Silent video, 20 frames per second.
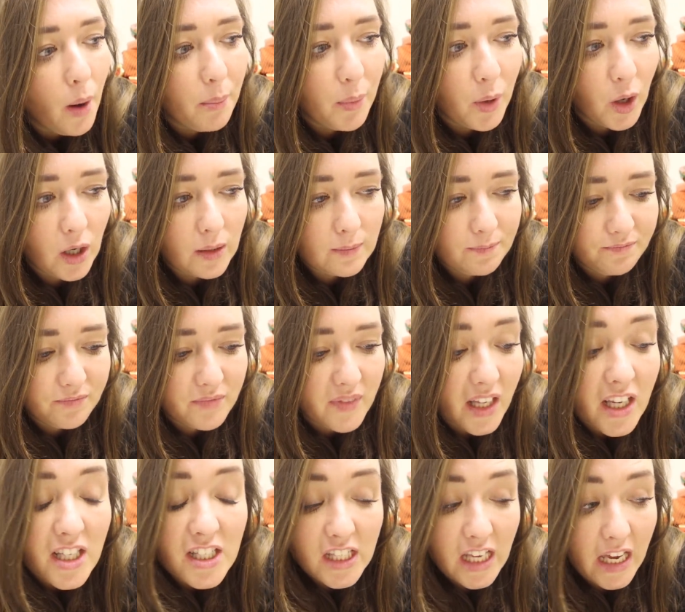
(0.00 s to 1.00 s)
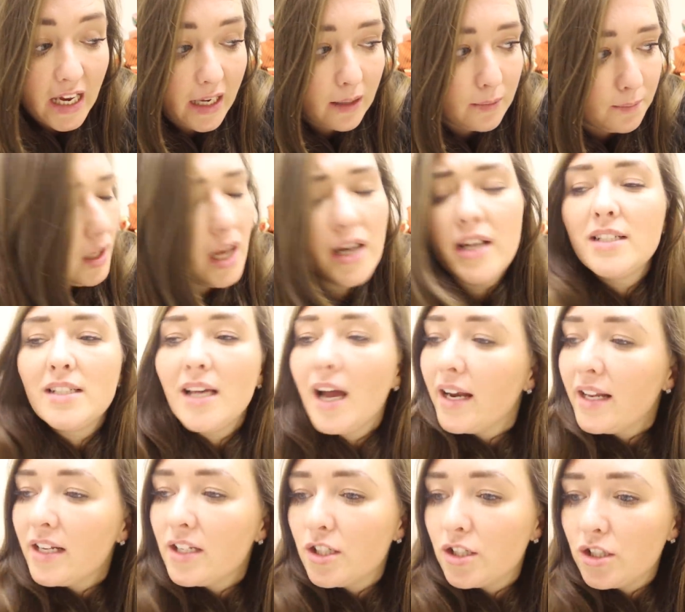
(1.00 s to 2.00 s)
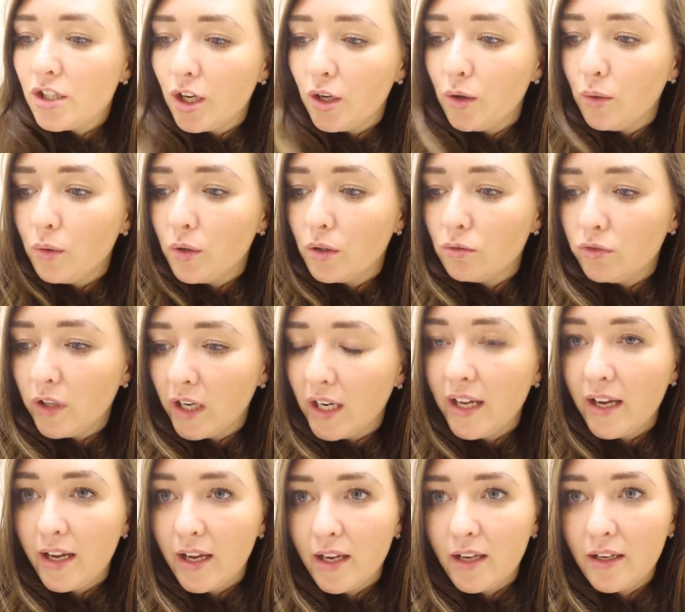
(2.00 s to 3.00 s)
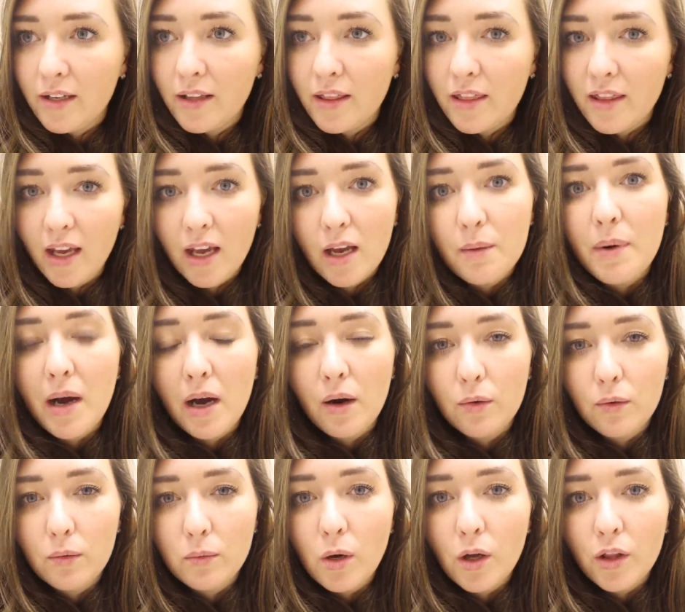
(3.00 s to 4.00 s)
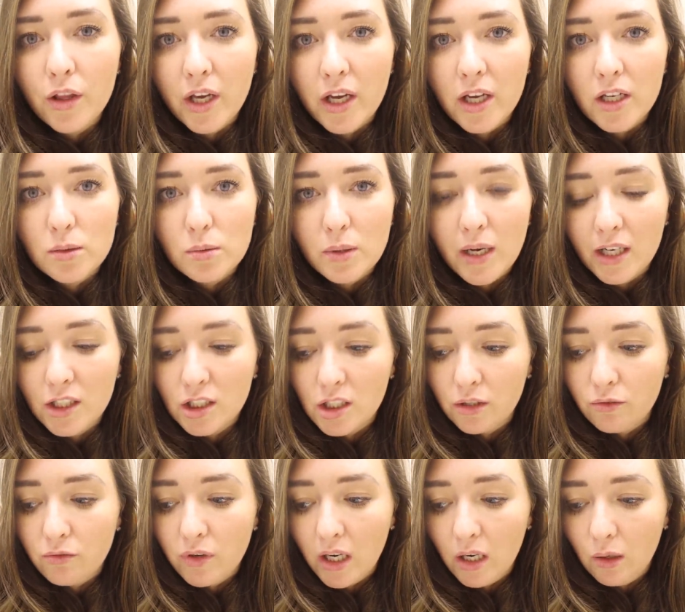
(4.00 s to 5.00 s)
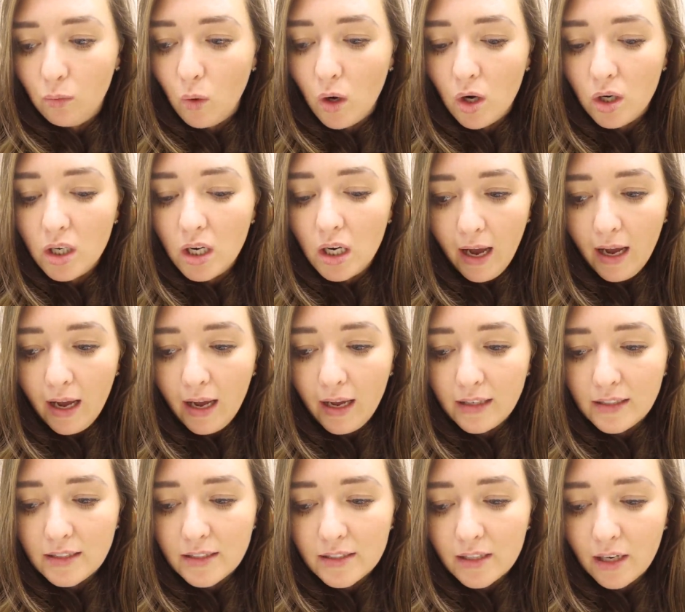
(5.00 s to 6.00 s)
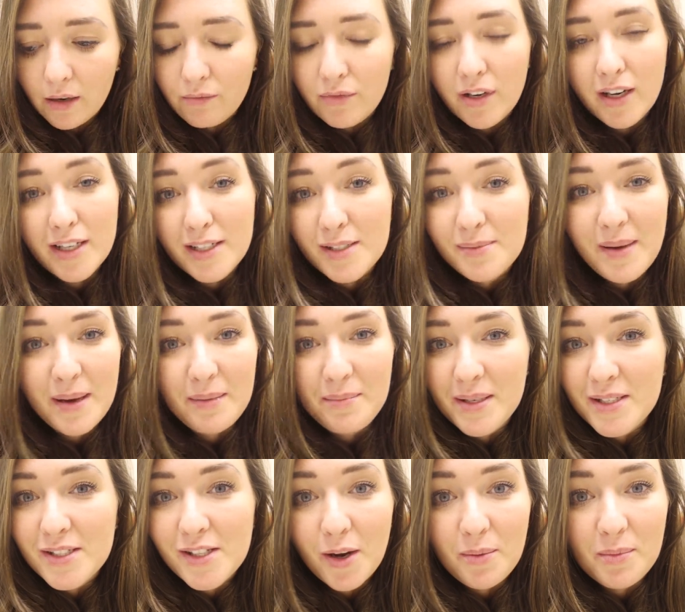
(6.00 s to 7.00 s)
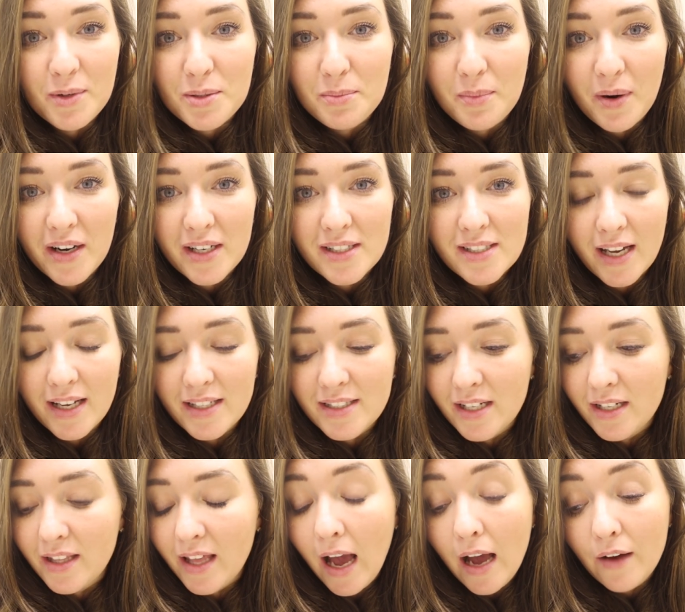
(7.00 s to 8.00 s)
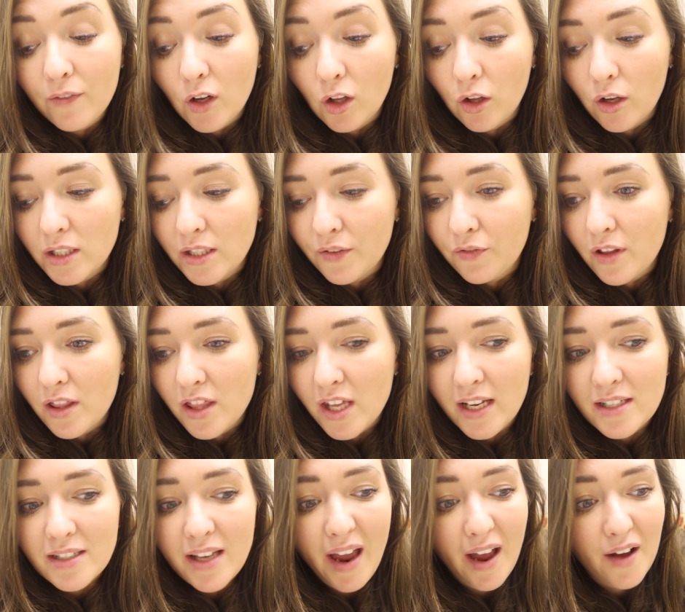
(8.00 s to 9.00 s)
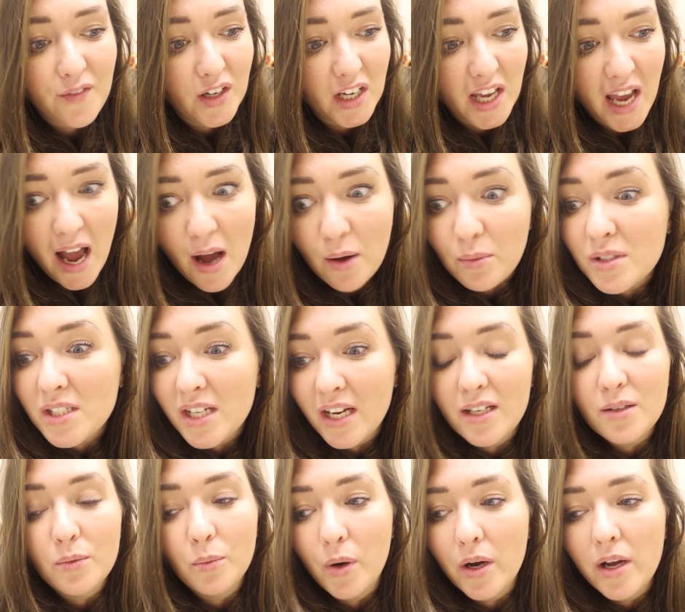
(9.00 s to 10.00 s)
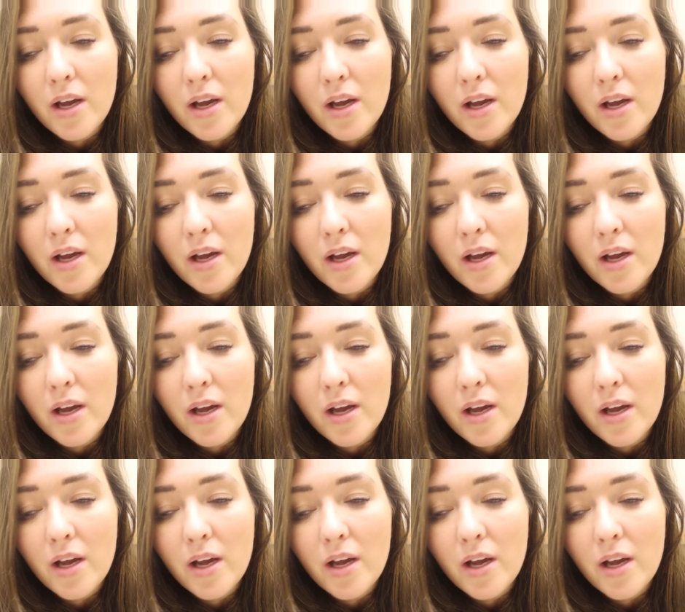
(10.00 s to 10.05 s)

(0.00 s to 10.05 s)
But this year, I decided to really think about what the girls would actually really want, and it's made me so much more excited. They have all got different things. I haven't counted.